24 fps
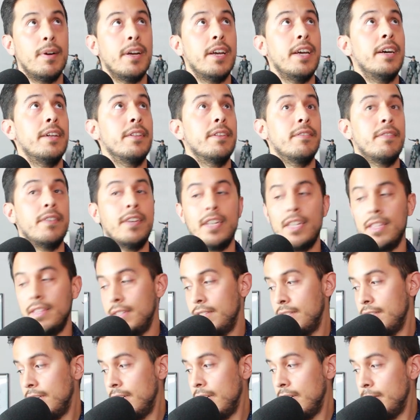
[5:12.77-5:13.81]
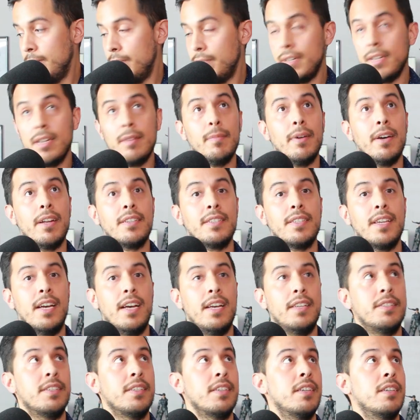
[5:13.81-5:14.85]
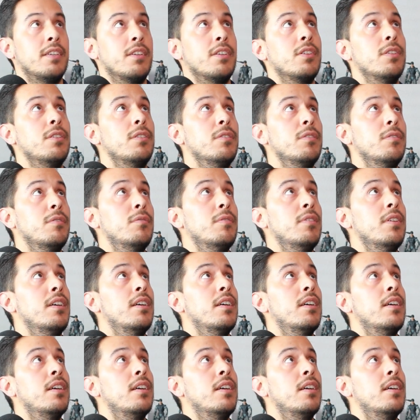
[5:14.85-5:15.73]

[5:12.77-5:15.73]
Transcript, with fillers: by elevating this up about as high as it can go,